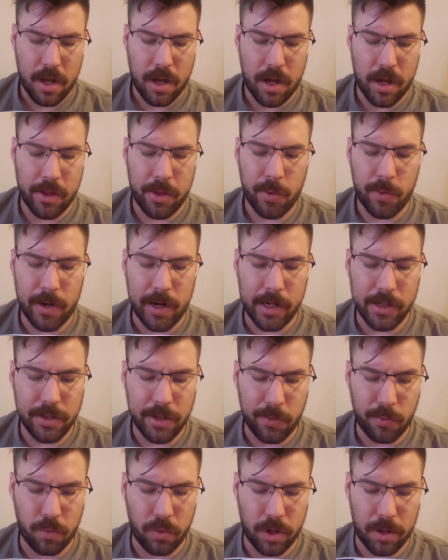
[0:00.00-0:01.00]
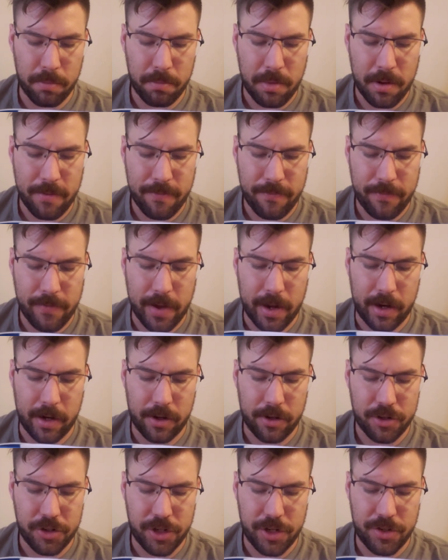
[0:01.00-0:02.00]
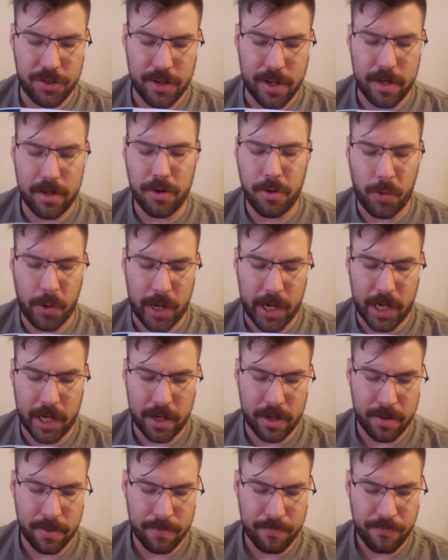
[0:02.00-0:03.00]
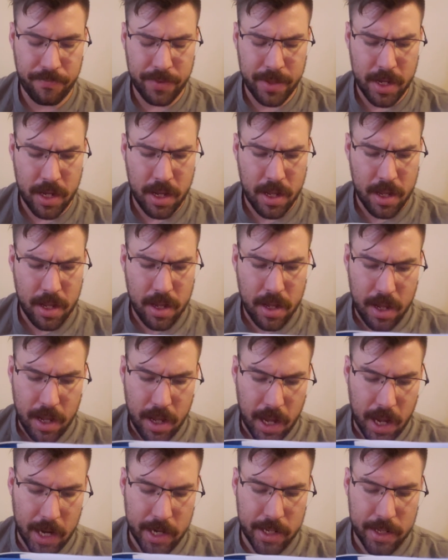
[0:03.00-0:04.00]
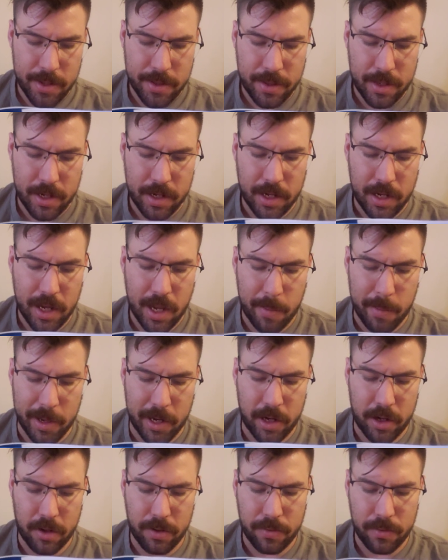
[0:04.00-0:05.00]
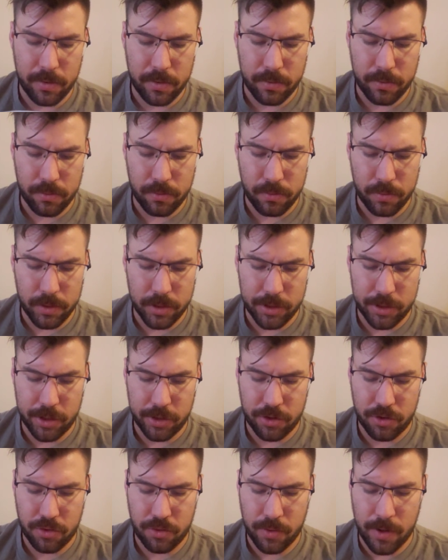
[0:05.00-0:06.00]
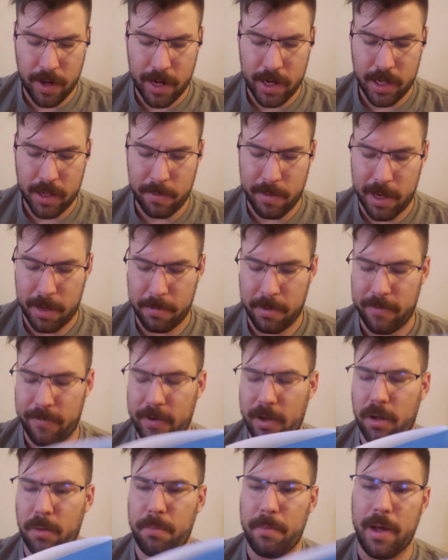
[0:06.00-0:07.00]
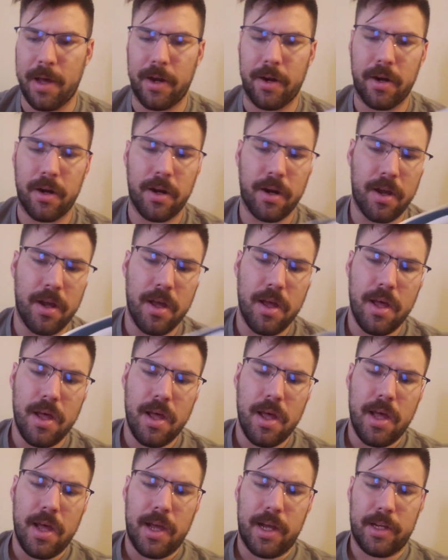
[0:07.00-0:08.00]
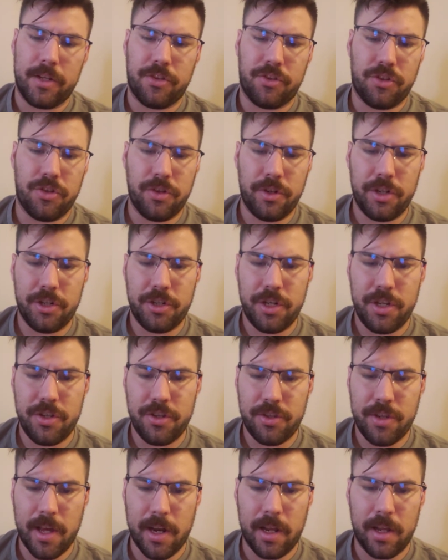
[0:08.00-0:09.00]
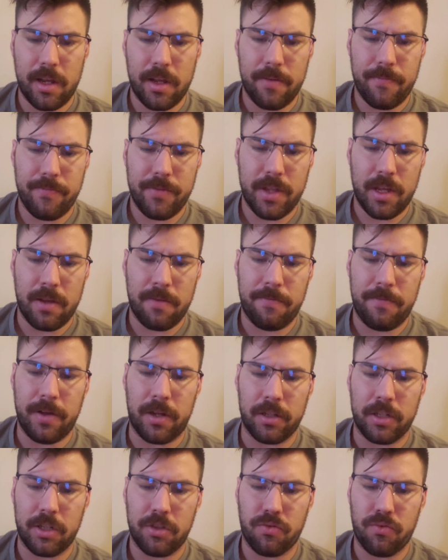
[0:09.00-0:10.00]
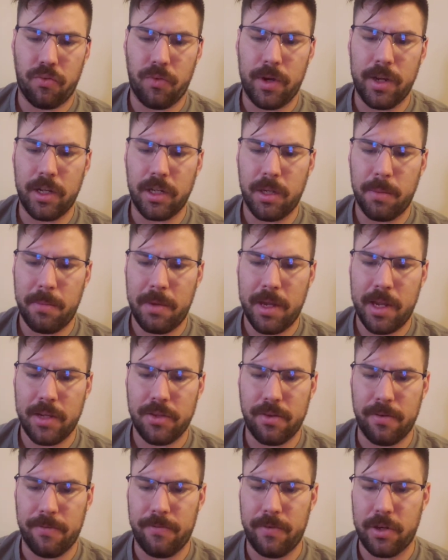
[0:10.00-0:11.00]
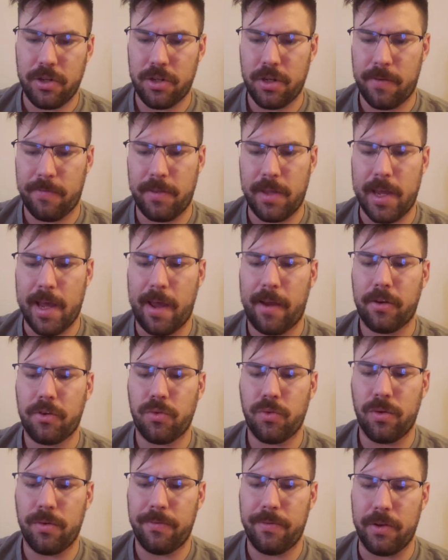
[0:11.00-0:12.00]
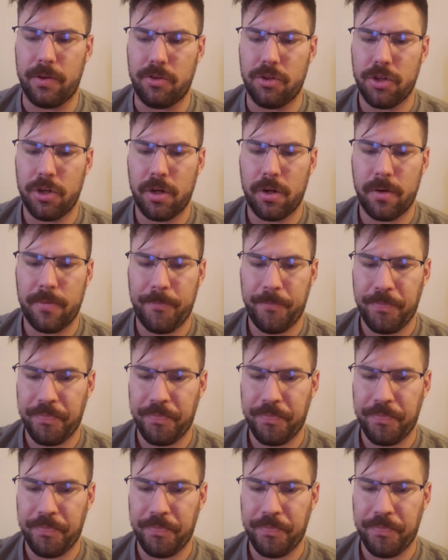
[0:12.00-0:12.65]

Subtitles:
Otherwise, it wouldn't be fair, she said, grinning. I didn't think Jimeno was just trying to make me feel better. As soon as she said it, it felt as real to me as a vision of the actual future.